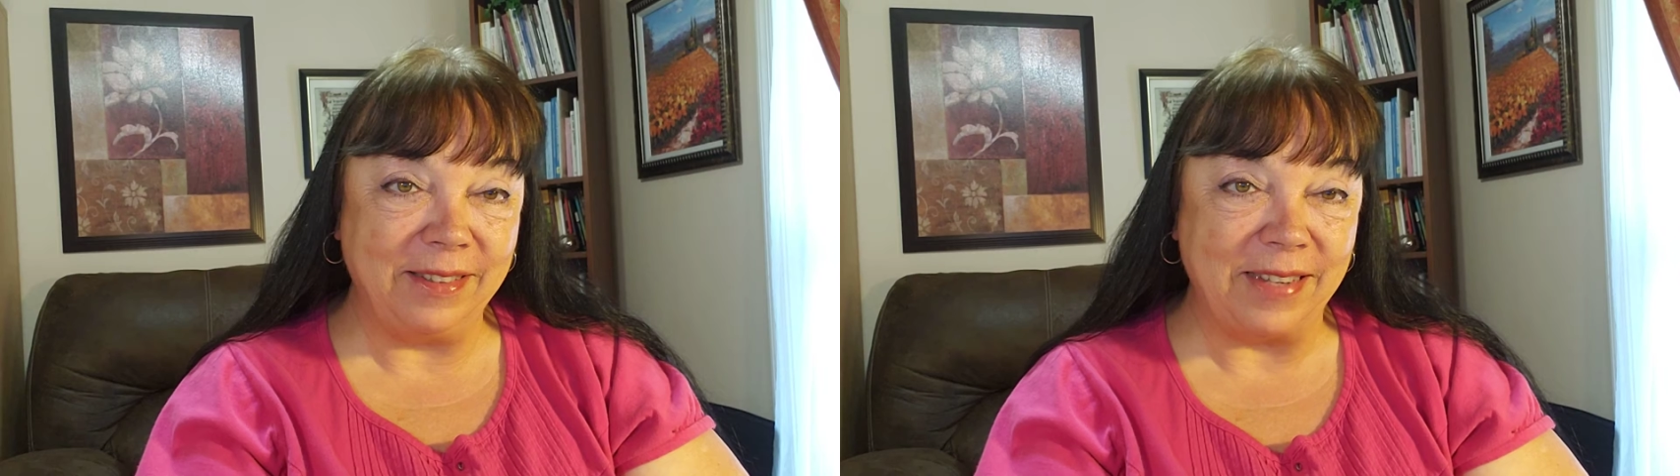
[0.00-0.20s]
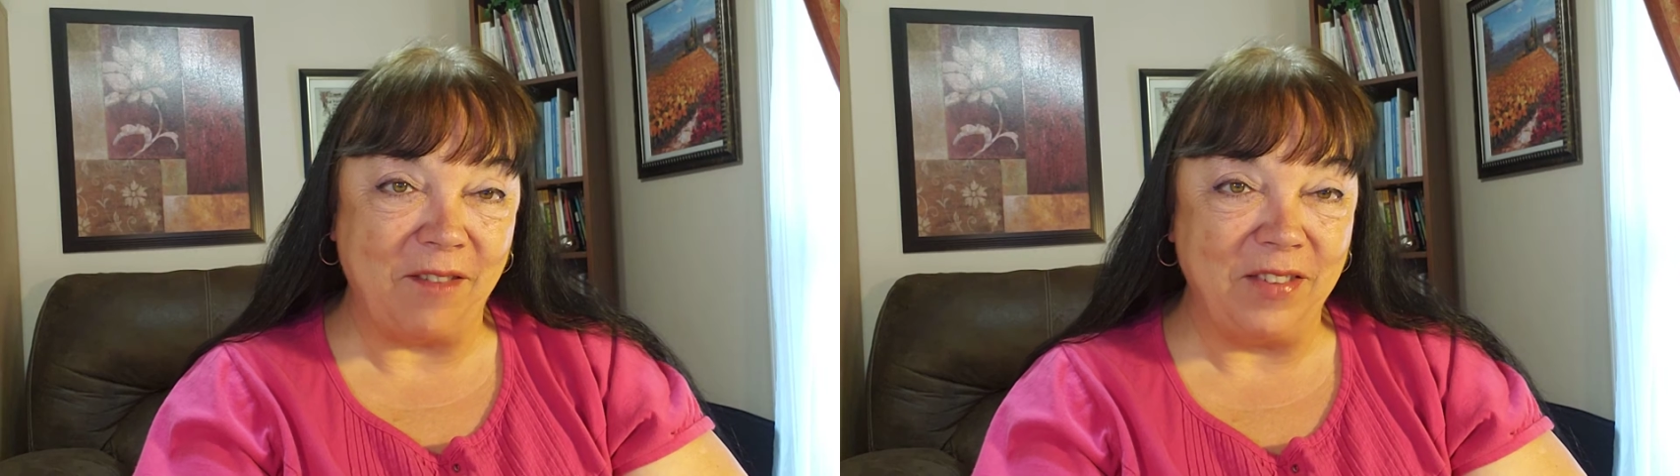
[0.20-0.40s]

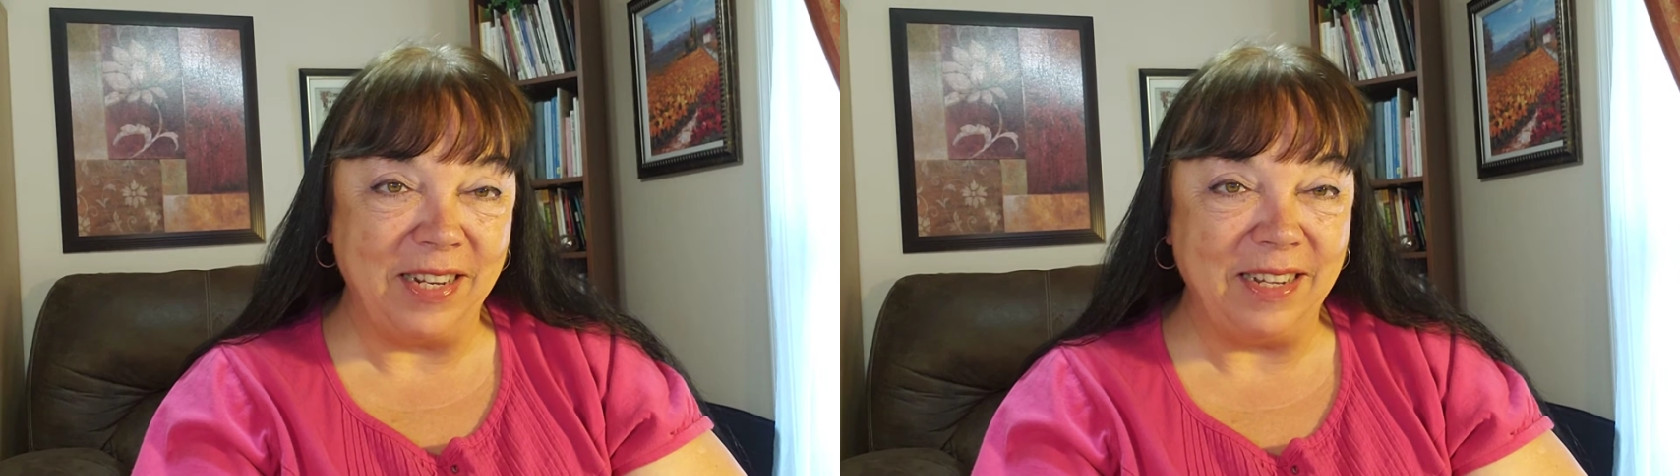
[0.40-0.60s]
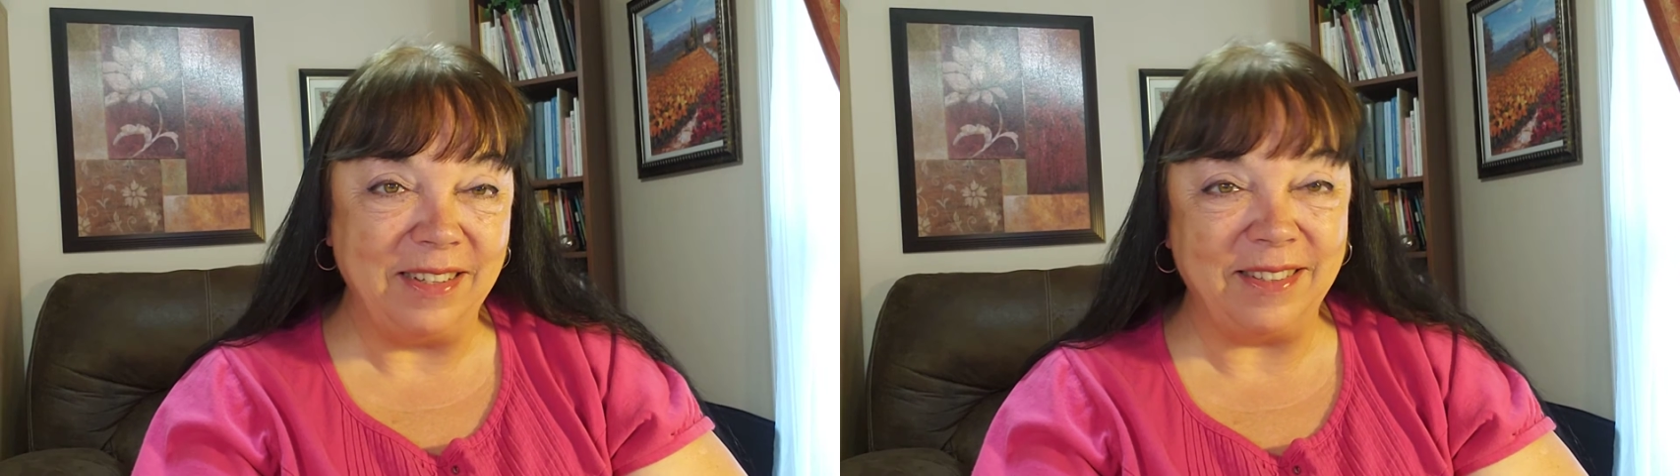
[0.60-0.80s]

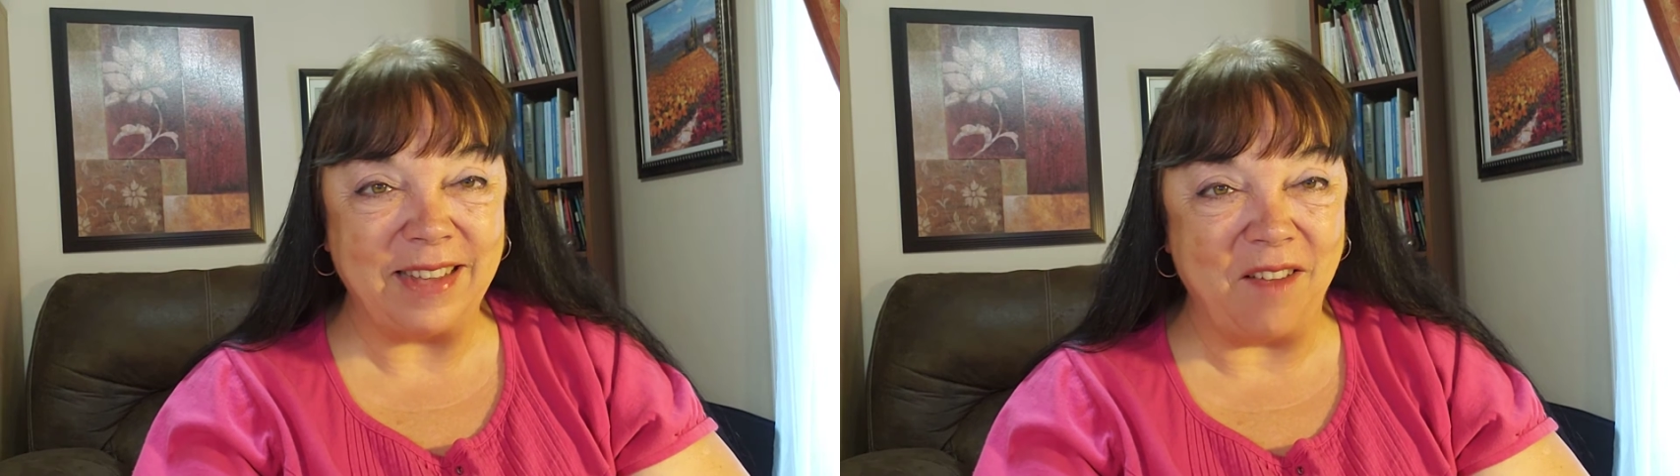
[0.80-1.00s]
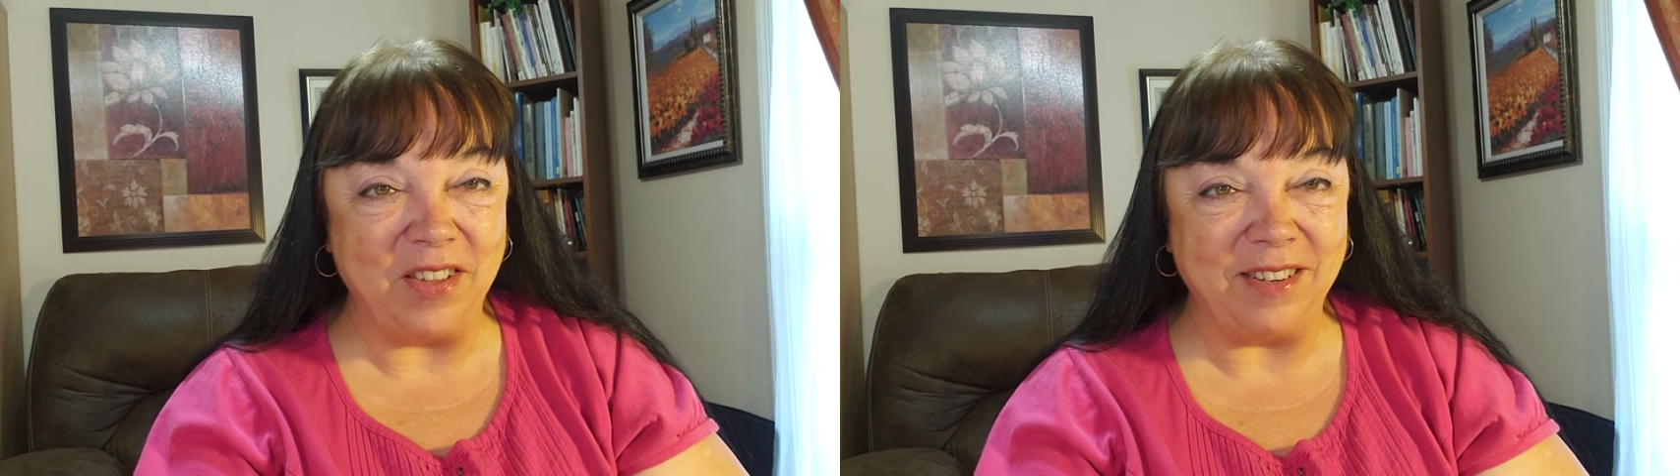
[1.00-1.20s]

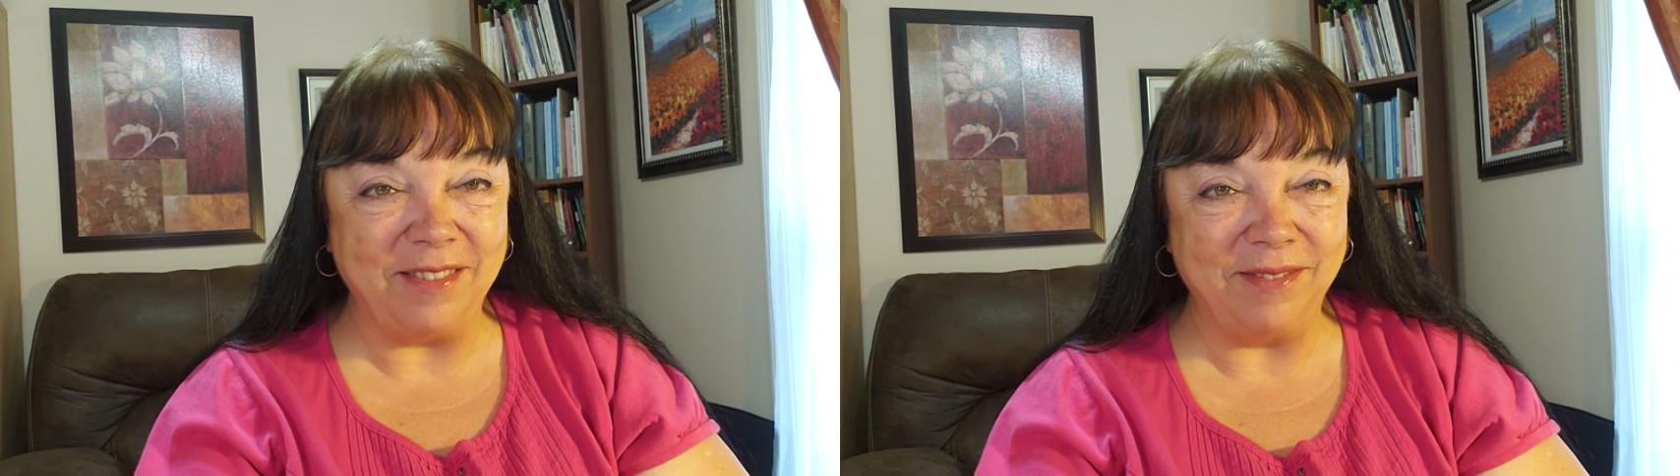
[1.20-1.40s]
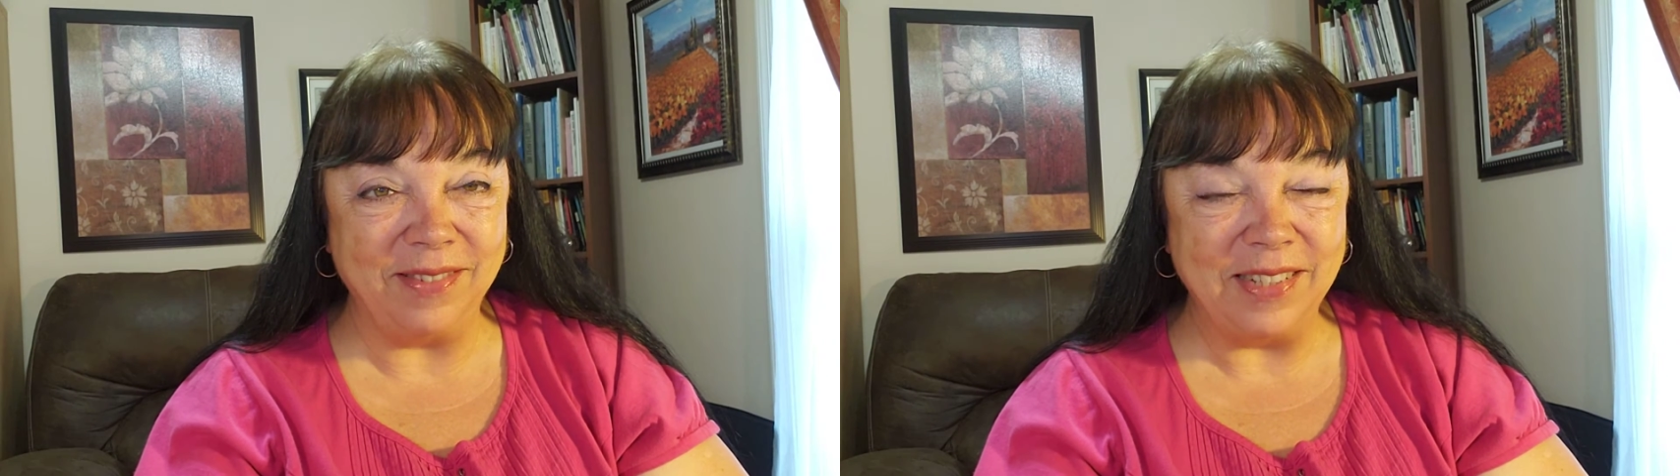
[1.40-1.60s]
seventy-seven.